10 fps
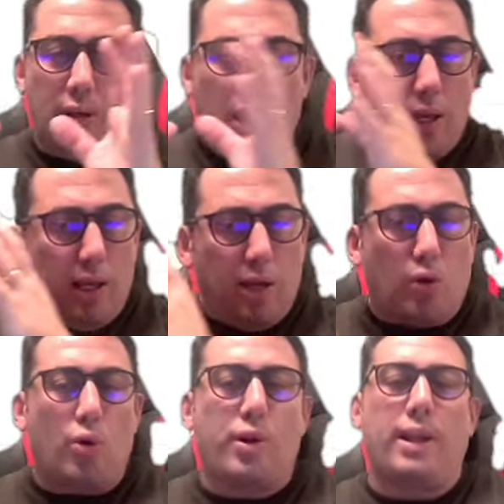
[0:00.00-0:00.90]

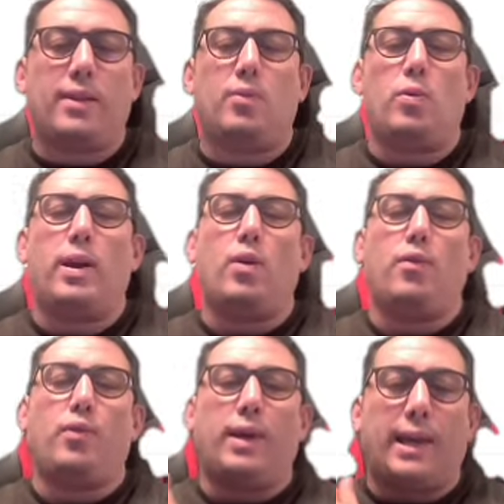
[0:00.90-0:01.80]
incorrect way of
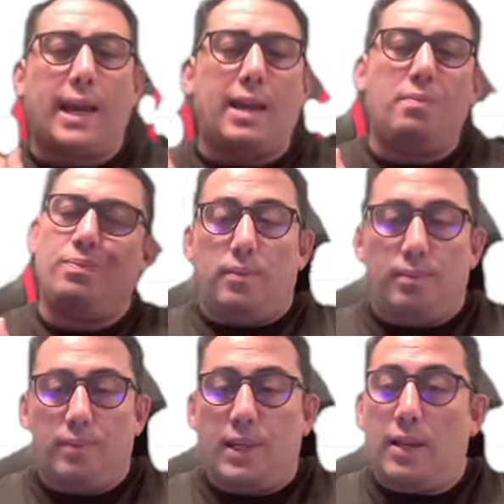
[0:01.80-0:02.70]
a game,
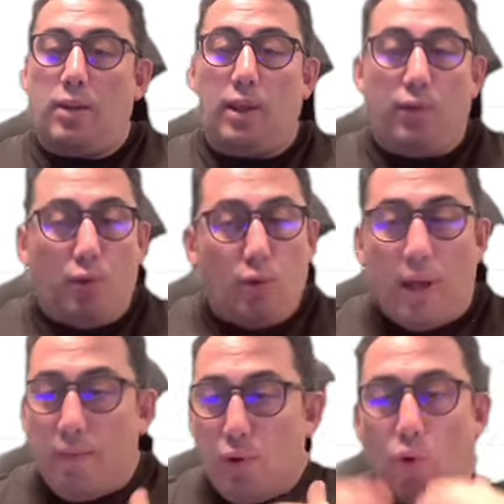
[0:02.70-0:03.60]
then if you have
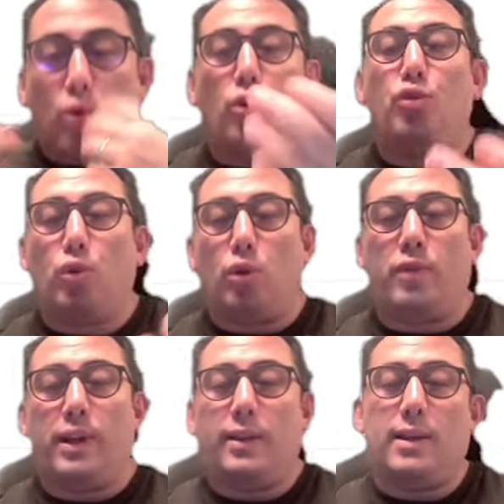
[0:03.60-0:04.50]
no control over
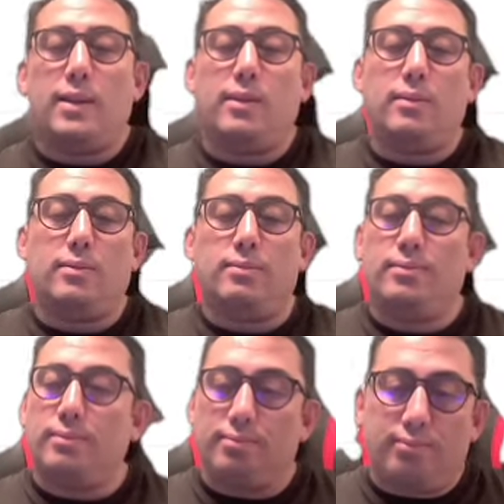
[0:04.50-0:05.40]
it, then
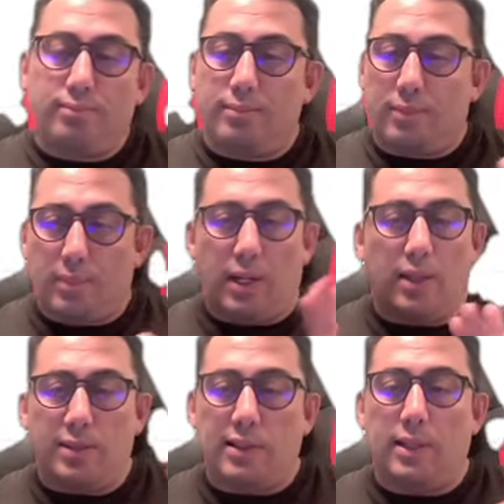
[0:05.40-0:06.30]

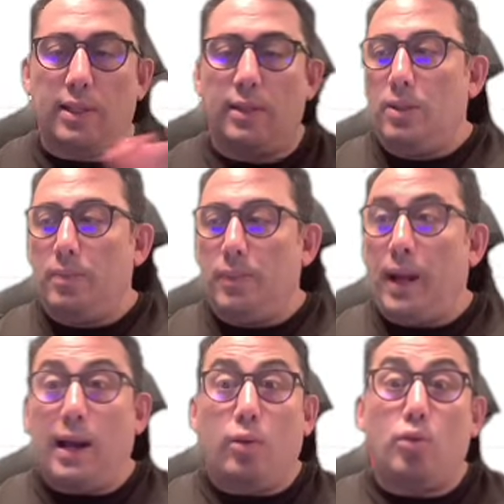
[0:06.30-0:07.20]
honestly,
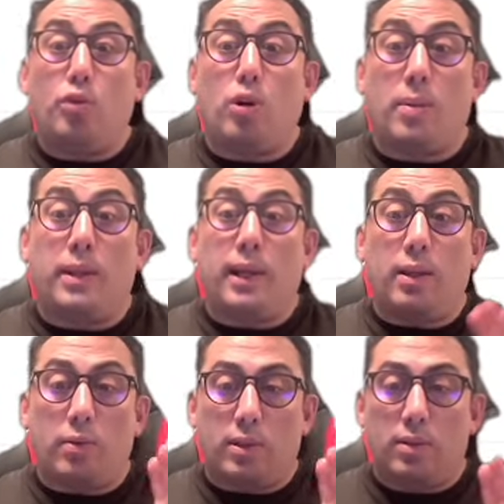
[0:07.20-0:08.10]
I don't recommend
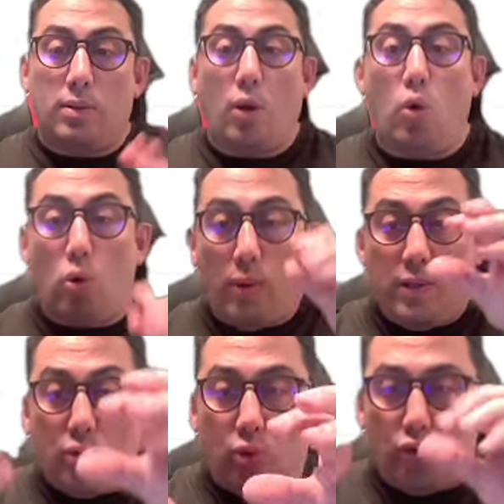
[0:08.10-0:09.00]
anyone. Always
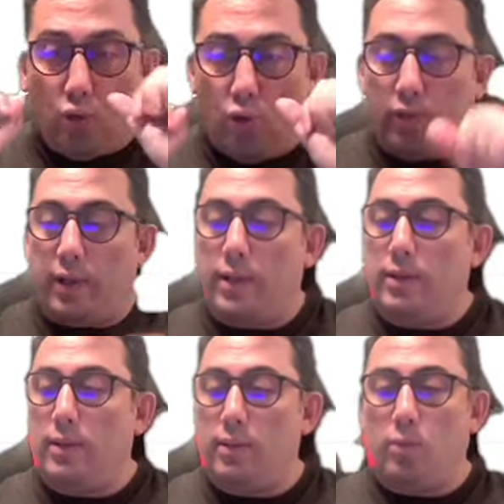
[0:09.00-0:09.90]
control over it,
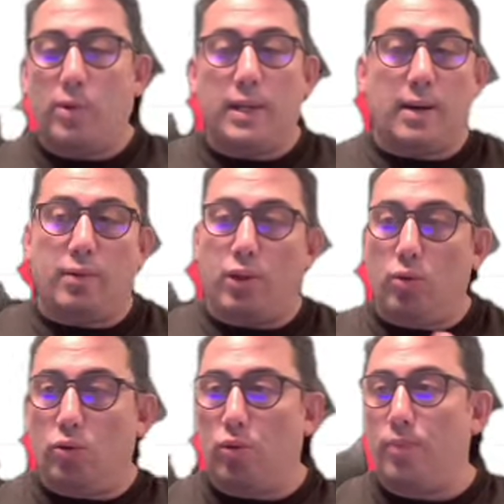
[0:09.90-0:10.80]
whatever you
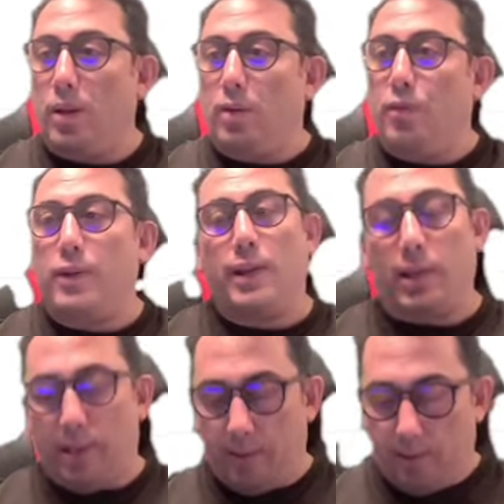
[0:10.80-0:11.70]
do.
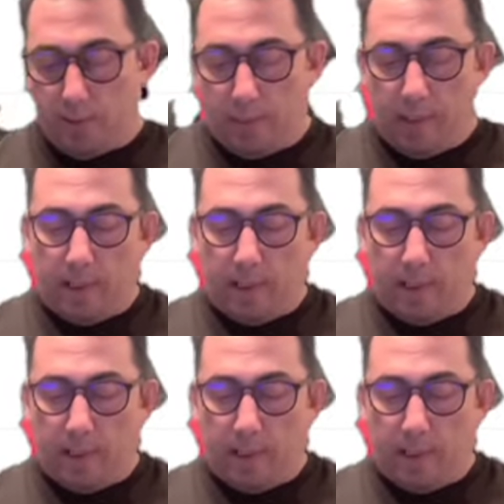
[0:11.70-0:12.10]
Friendly speaking.